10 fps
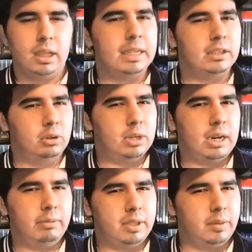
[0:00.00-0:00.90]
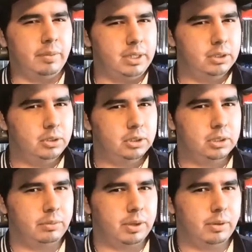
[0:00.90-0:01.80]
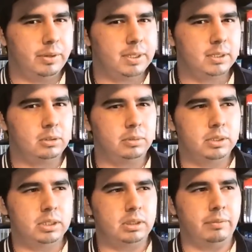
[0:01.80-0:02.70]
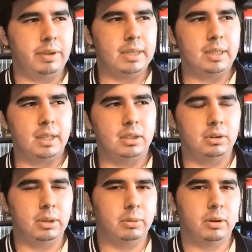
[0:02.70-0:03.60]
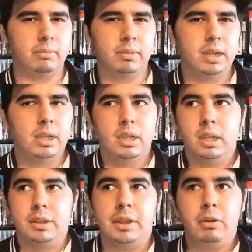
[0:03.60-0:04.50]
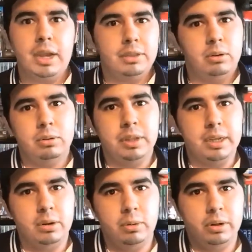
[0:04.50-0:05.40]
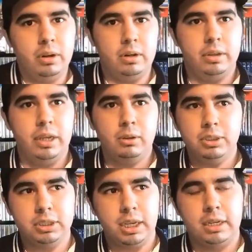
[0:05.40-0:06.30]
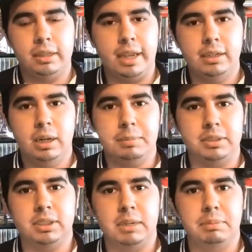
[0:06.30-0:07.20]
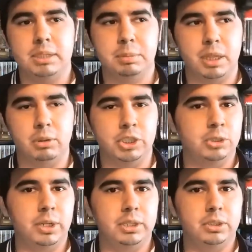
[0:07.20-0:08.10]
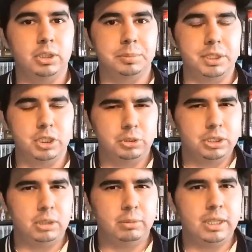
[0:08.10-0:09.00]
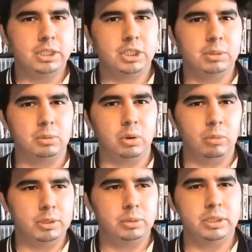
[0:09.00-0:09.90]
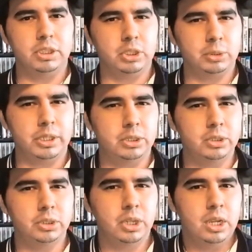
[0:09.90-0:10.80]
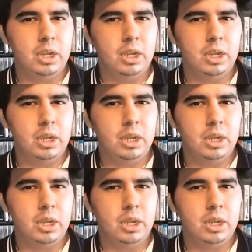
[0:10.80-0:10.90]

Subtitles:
like, you know, kind of the Avengers in the Final Fantasy universe, in the fact that, you know, they all had their own thing going on, and they all just kind of ended up in the same place, but they were strangers. But you see the relationship grow between these strangers,